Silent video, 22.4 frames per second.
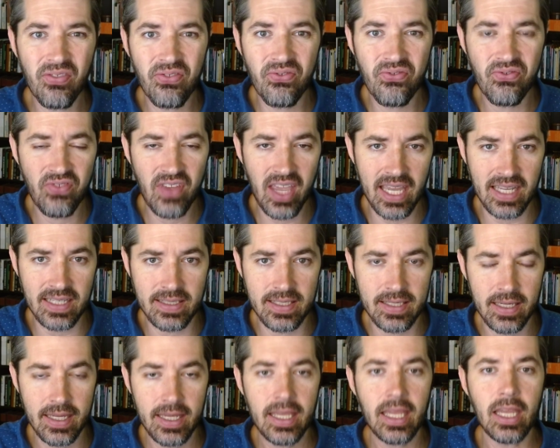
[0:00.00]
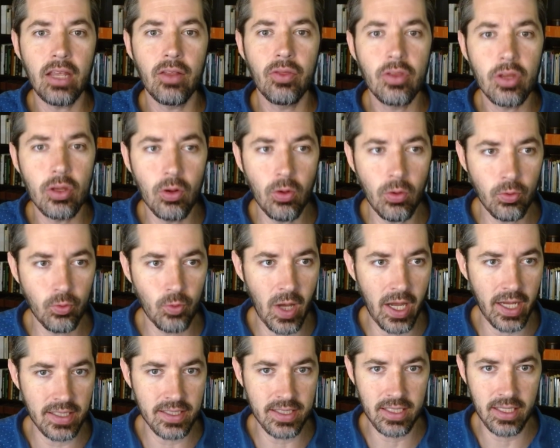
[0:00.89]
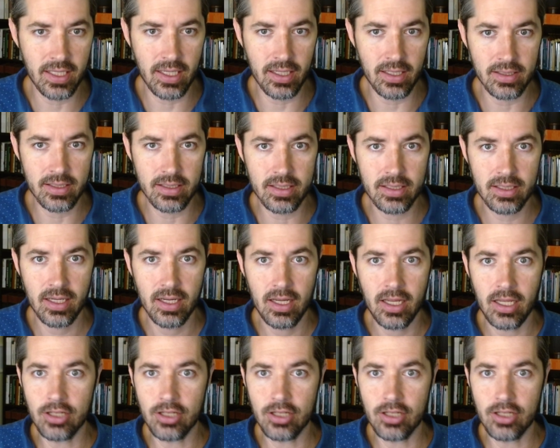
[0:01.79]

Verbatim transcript: fit in the old wineskins.